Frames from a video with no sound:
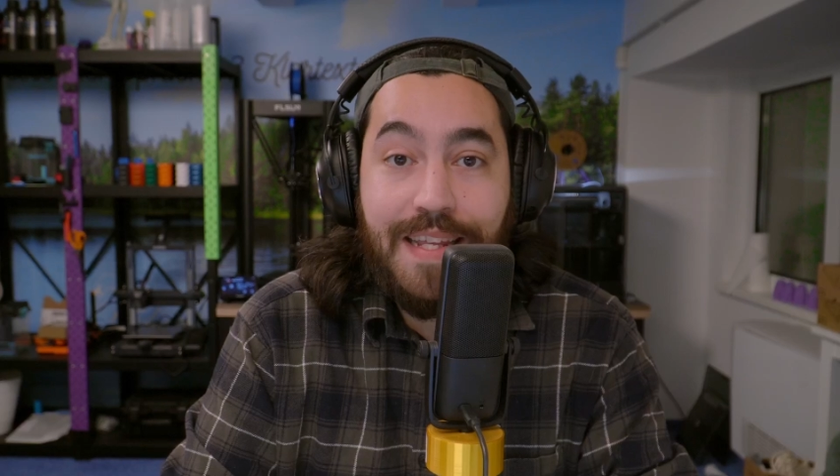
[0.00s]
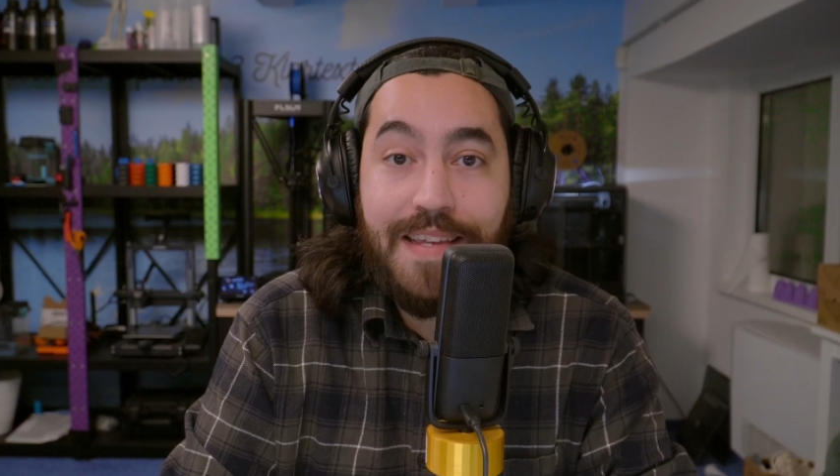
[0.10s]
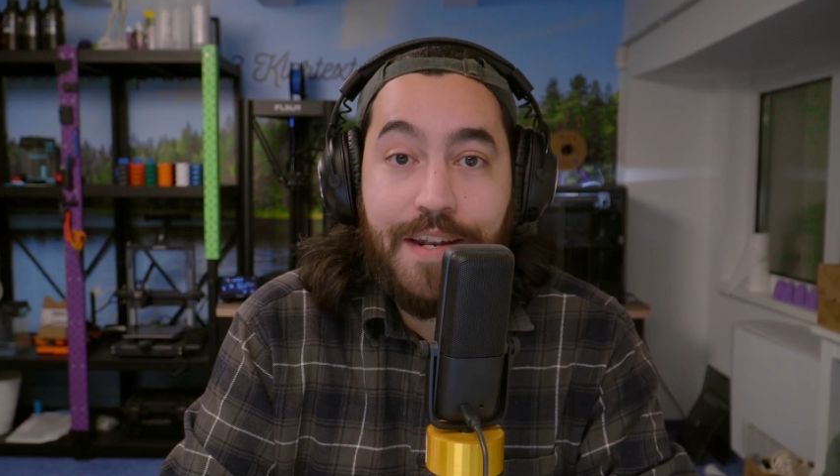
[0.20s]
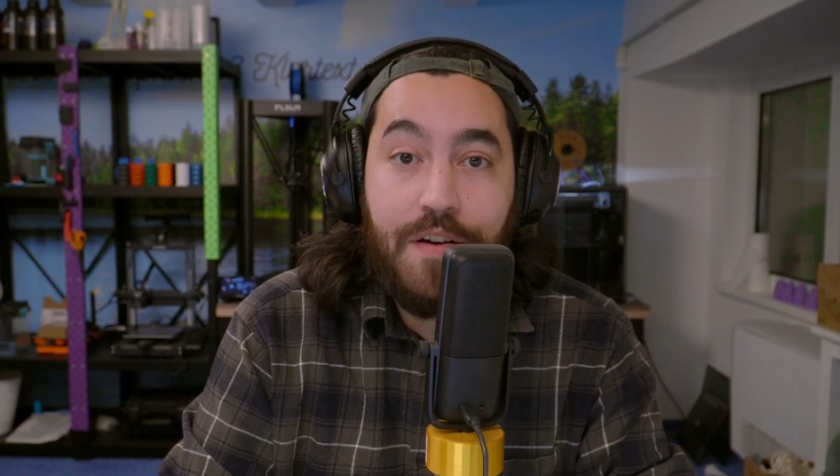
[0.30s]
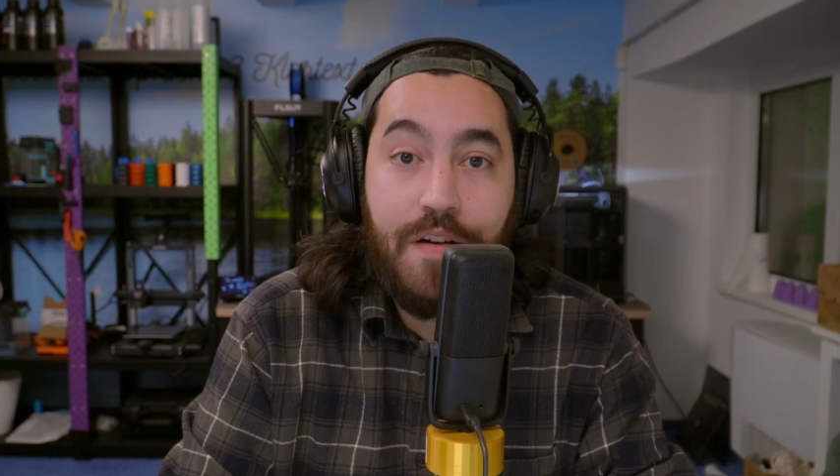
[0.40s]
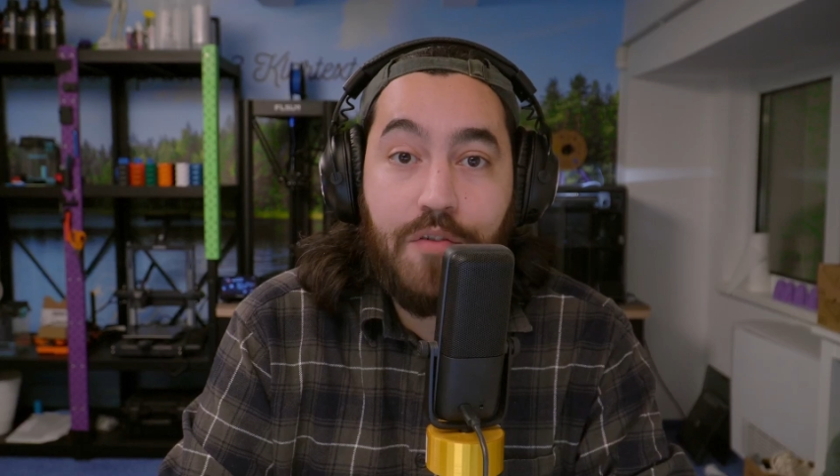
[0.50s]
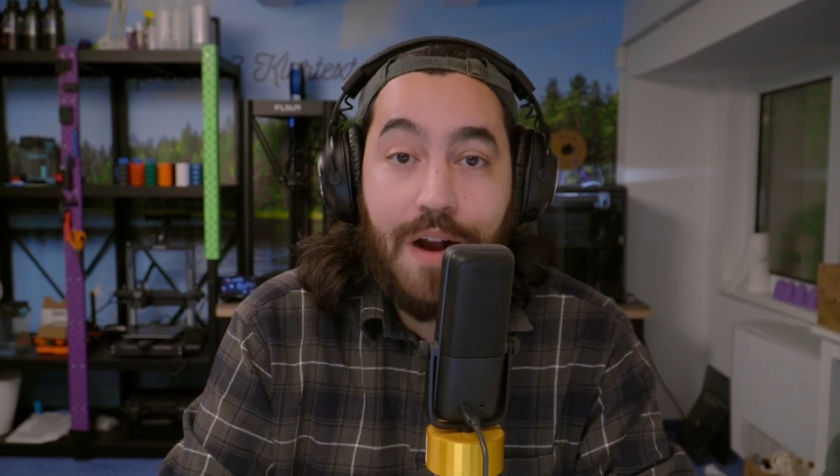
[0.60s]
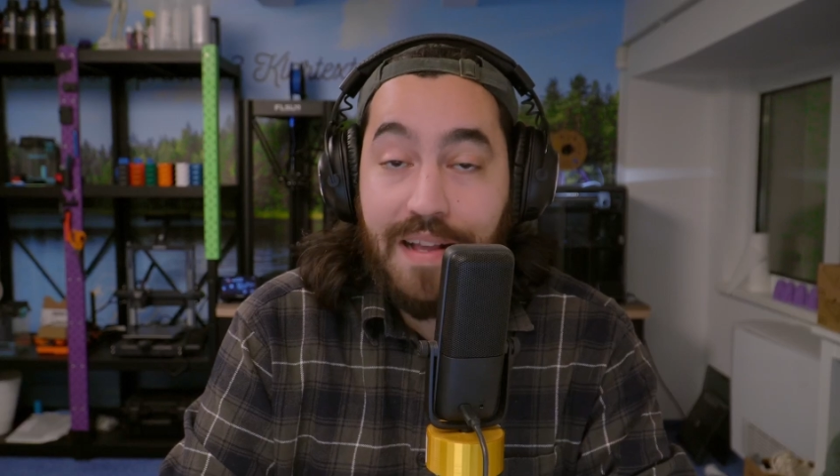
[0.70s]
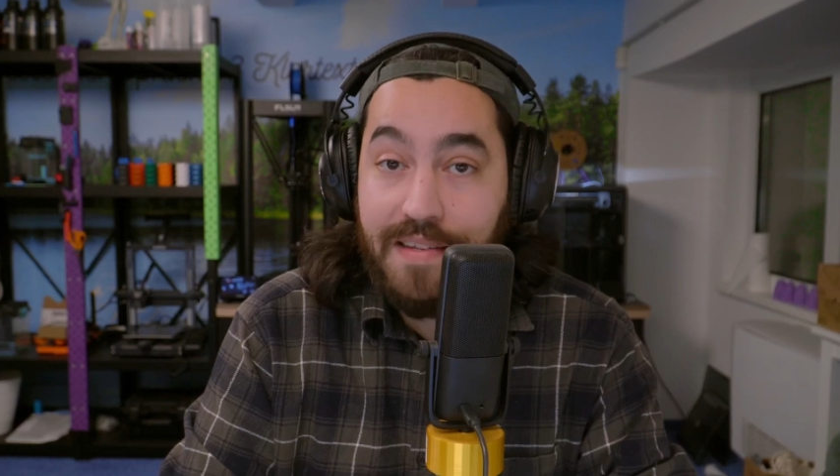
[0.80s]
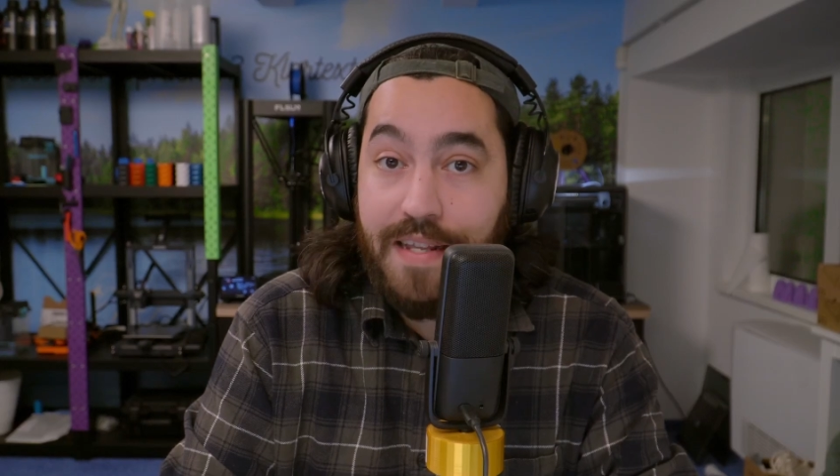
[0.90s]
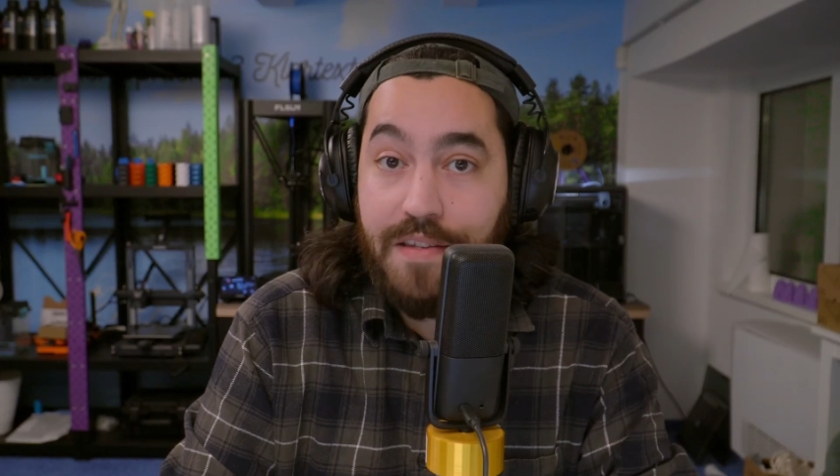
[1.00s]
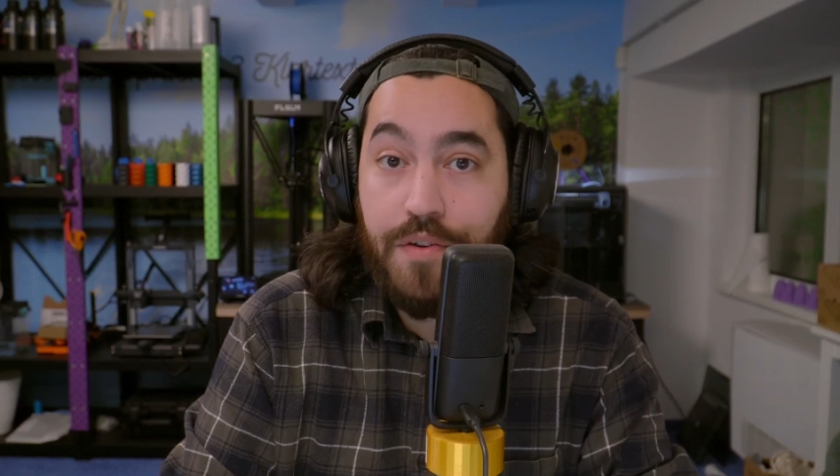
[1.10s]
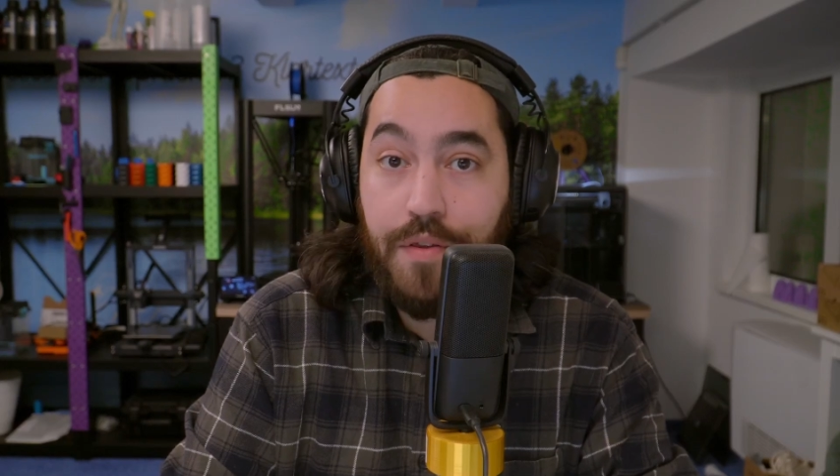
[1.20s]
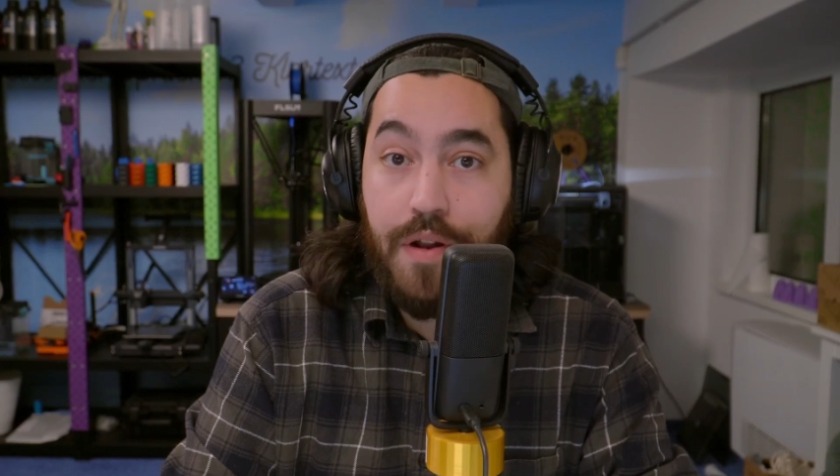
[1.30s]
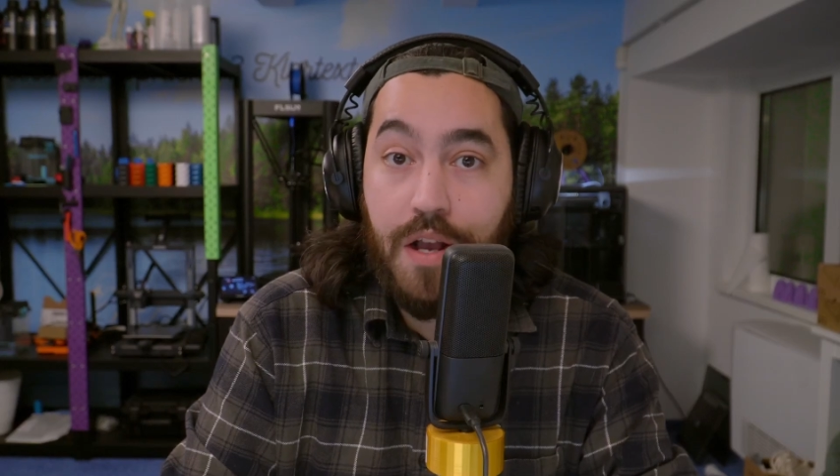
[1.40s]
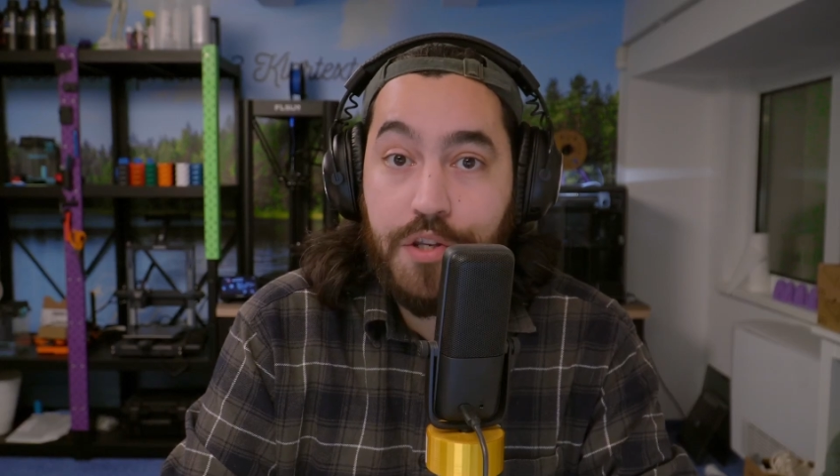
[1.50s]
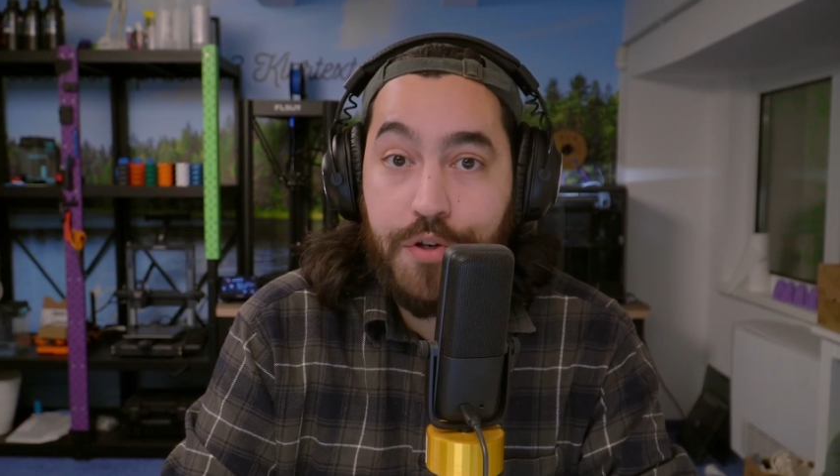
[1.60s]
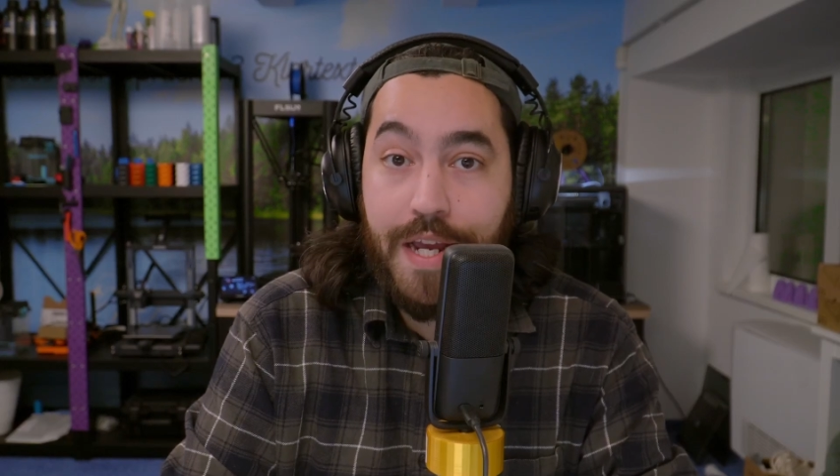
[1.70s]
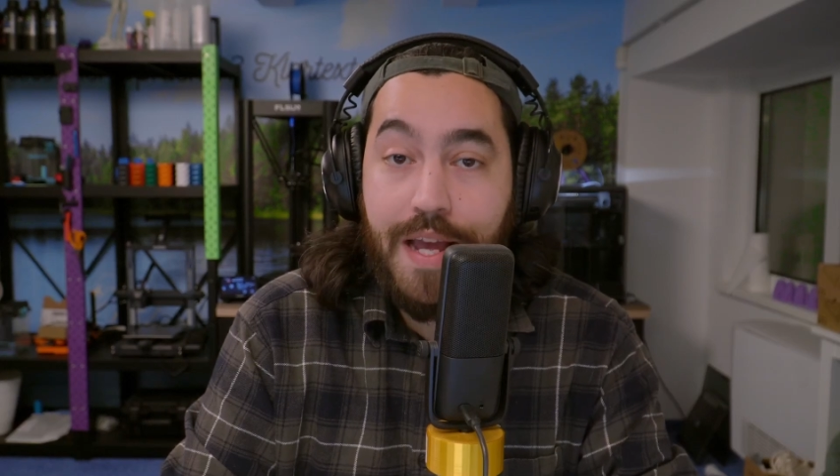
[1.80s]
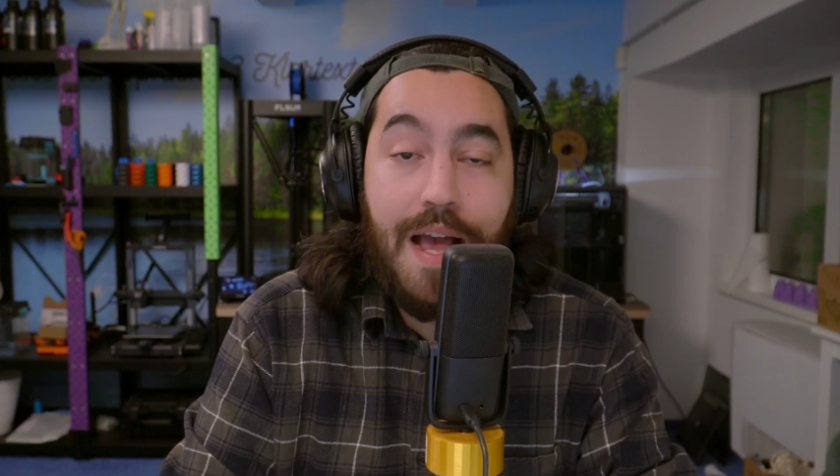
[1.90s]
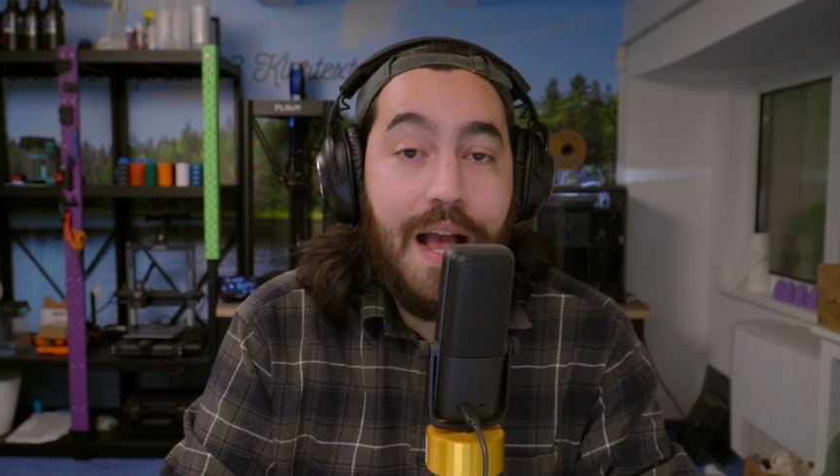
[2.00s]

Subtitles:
the center of Graz in southern Austria,